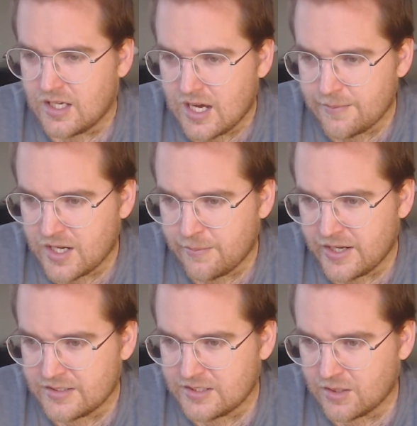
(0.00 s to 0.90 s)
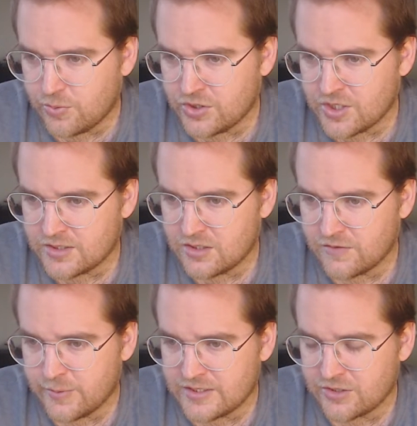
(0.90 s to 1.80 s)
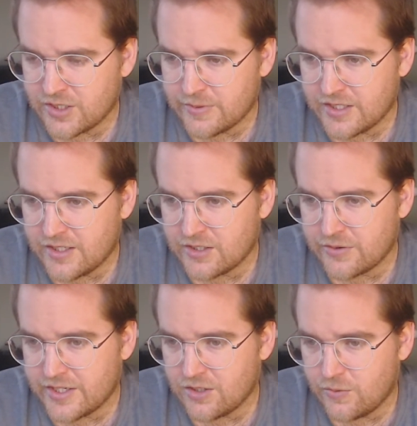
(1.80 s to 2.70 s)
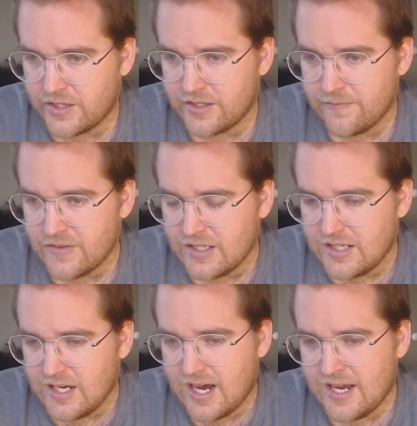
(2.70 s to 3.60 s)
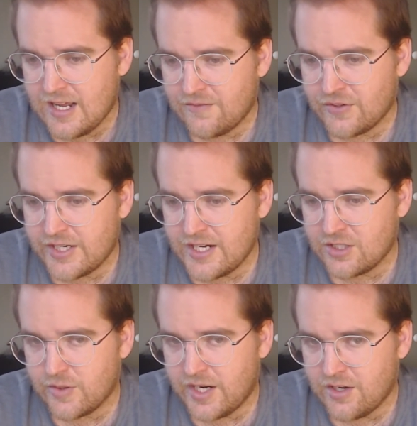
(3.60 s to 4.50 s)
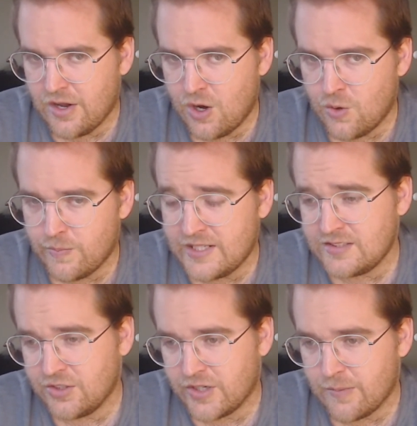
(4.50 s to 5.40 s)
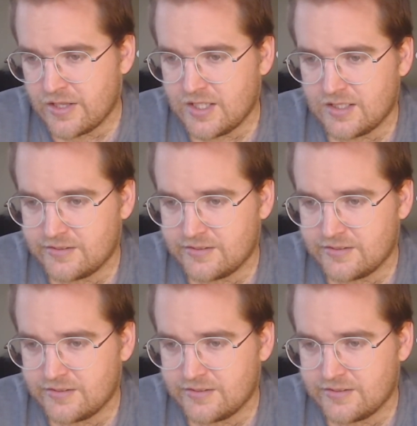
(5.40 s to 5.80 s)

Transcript: I'm not passing up Will Johnson over Mason Graham and Kenneth Grant. No way. For Kenneth Grant, no. Mason Graham, I think, is